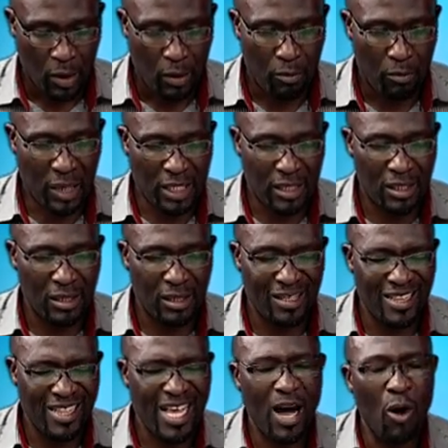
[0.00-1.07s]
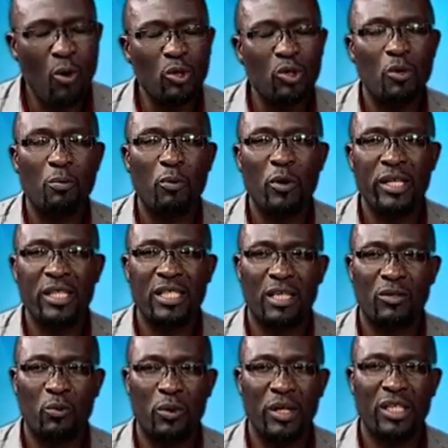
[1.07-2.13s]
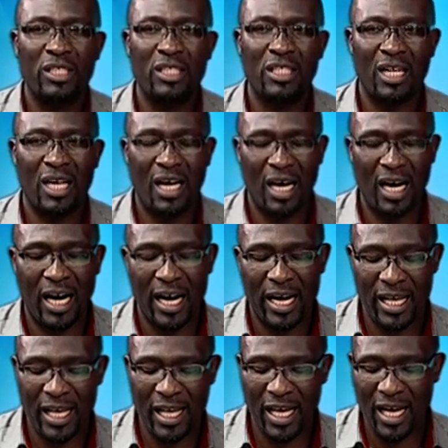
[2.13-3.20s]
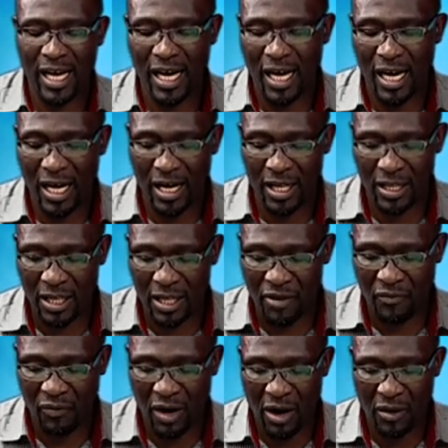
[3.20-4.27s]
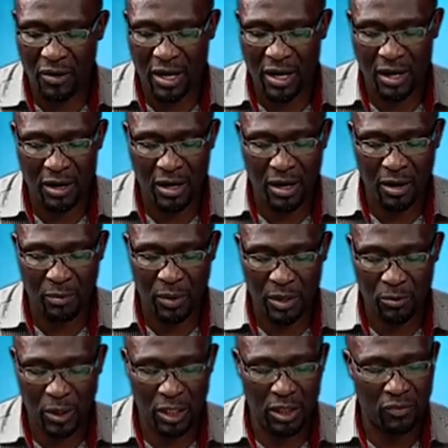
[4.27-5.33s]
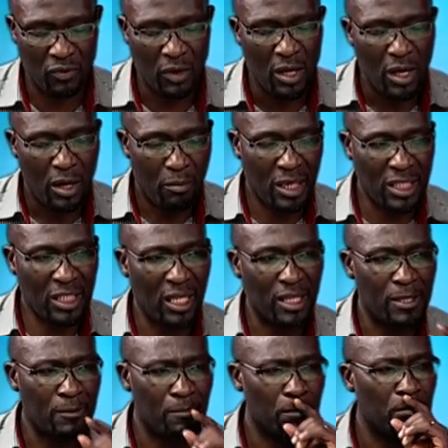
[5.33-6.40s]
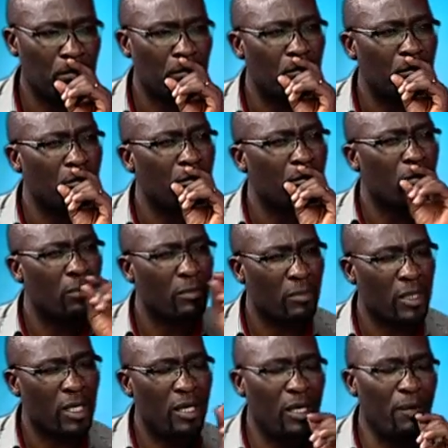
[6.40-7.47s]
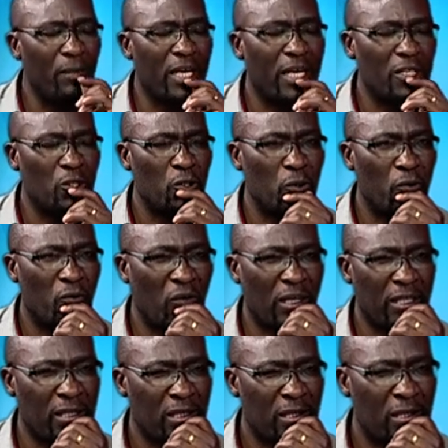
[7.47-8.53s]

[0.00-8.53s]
But there are also points at which I hear the differing perspective. But Charles, let me get to you first.